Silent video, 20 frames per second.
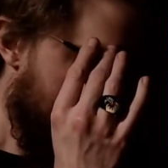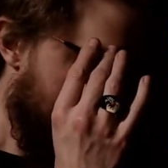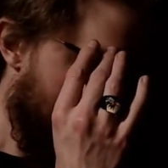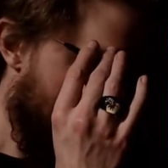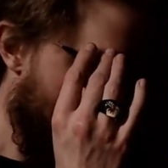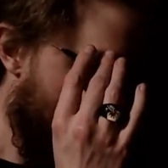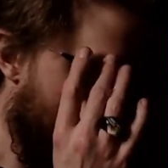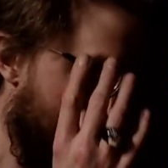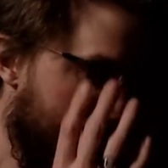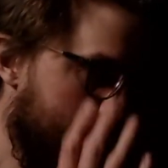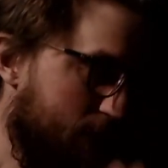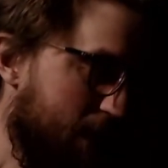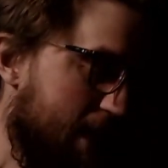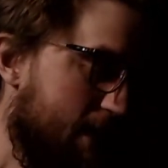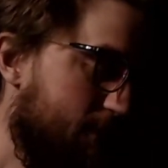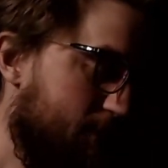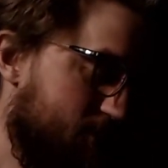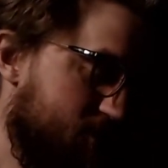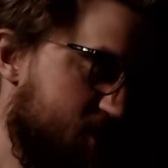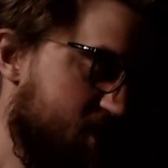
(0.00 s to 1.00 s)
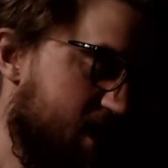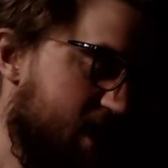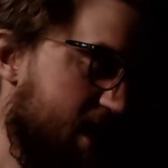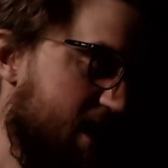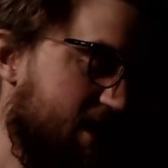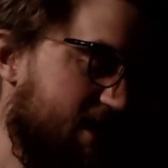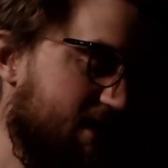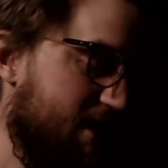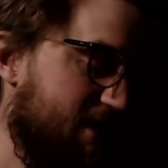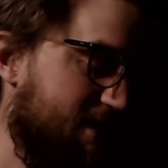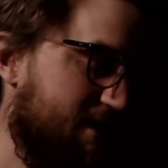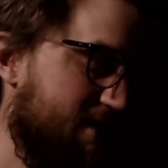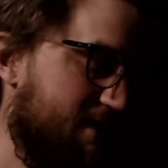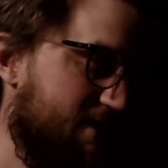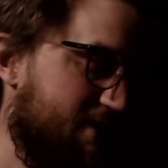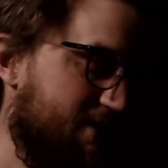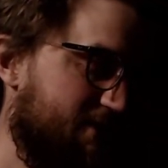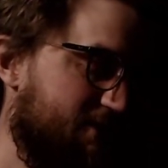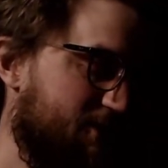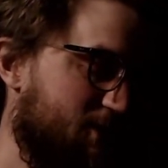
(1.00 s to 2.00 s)
When people say
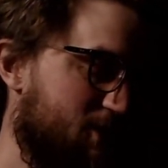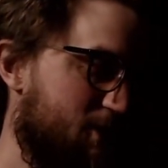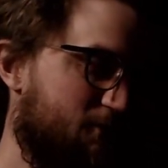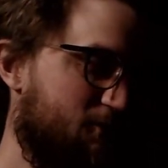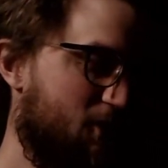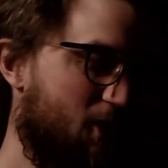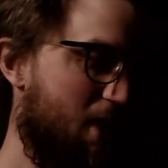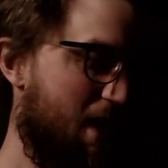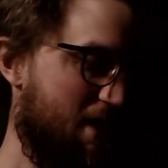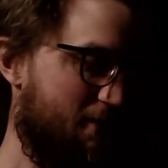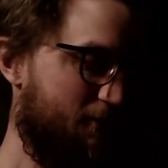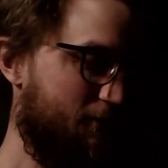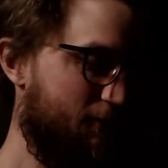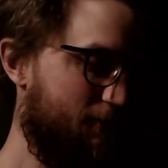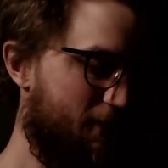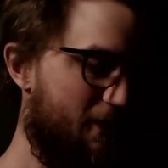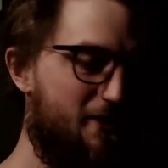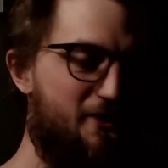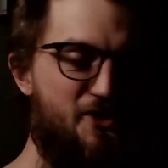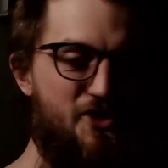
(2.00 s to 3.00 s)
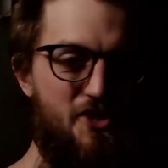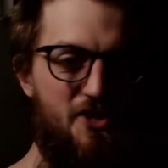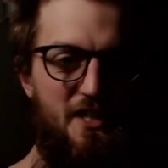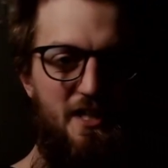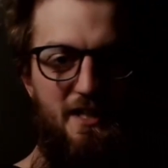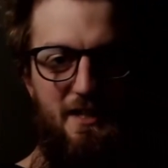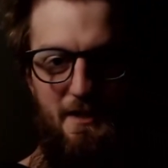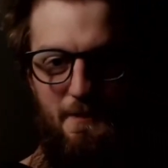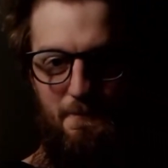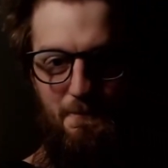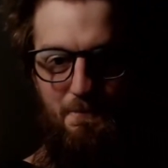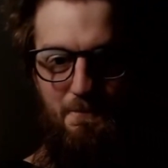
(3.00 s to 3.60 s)
that you've got a functioning